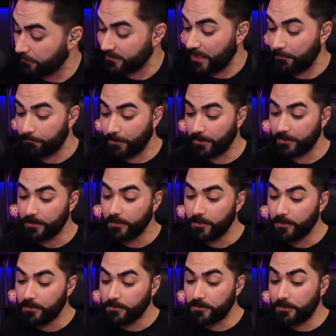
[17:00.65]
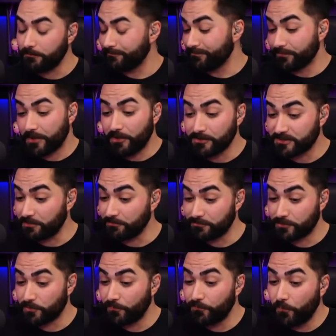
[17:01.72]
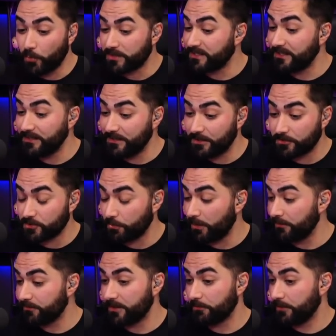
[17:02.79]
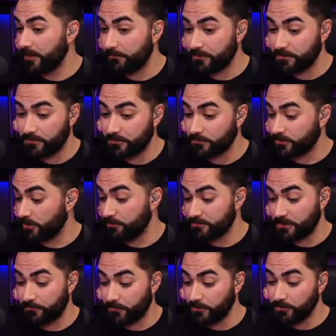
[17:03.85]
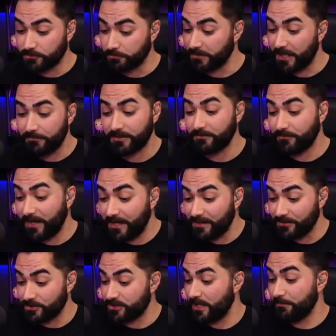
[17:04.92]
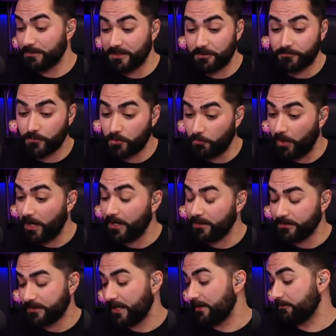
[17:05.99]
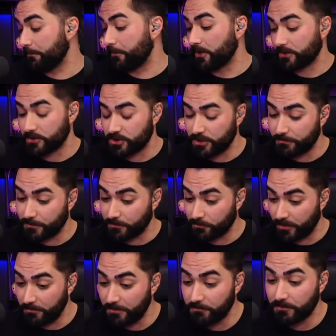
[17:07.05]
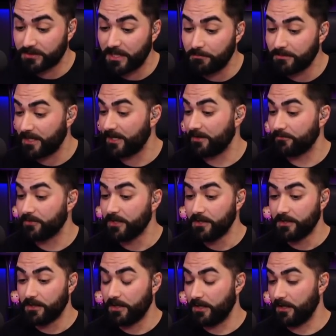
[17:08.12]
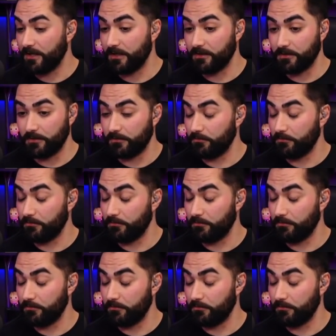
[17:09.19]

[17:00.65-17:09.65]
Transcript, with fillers: with that, but you know, also 14 year, 12 year, whatever the terms are for YouTube. They have an advantage. They've been there for a while. They have a partnership agreement with them. They have uh,